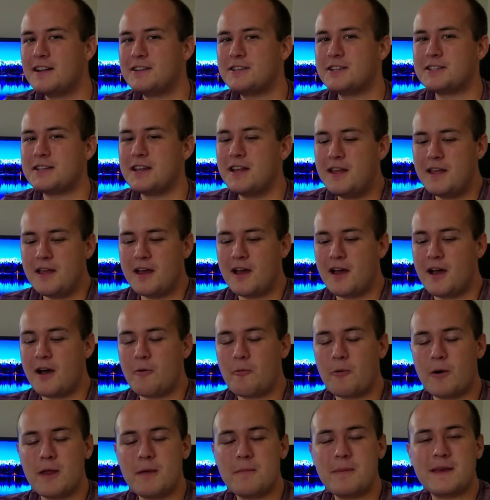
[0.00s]
Just
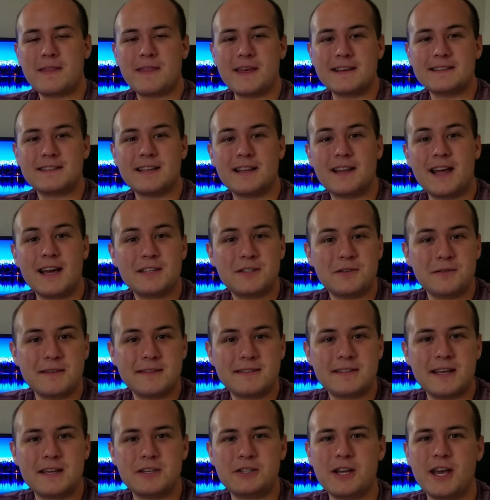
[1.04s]
one of the big things I like doing the
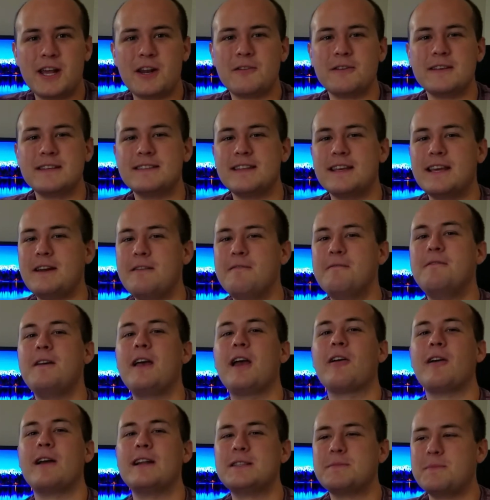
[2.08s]
State of the Channel is it
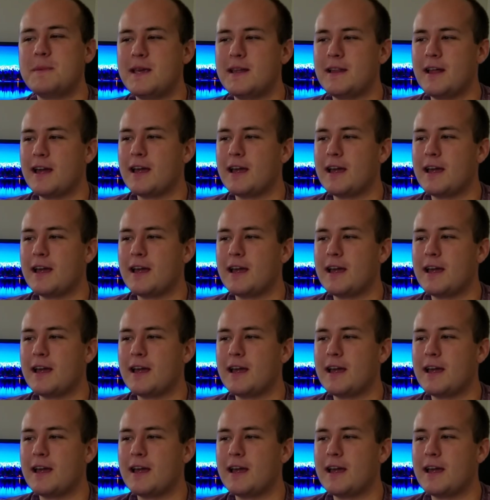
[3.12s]
invigorates me.